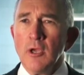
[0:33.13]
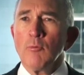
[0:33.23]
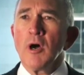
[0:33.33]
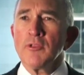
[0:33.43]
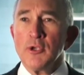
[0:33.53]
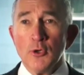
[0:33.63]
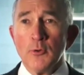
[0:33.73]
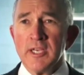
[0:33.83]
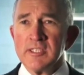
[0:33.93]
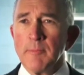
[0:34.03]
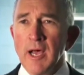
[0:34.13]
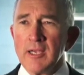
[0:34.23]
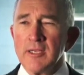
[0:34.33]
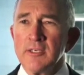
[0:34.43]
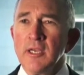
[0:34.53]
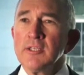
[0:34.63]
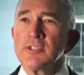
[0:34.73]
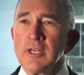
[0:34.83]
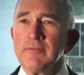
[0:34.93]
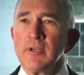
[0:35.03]
while the US market
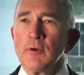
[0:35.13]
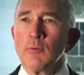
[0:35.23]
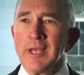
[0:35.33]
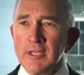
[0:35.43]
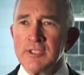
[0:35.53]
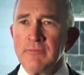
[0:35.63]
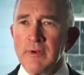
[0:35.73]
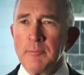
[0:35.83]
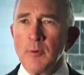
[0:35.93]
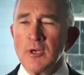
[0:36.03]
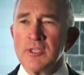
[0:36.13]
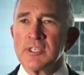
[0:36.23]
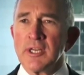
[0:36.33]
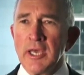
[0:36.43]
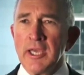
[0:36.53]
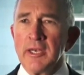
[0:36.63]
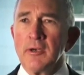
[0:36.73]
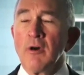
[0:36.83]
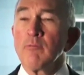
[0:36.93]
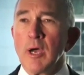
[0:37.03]
delivered a relatively modest
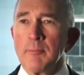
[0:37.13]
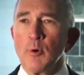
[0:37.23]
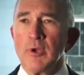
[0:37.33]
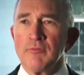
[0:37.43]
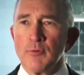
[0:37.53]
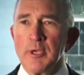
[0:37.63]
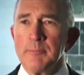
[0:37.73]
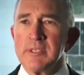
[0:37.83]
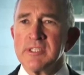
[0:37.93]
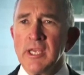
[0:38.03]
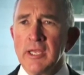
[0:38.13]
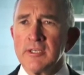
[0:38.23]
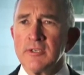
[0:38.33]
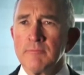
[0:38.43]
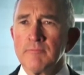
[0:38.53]
gain of 1.3%.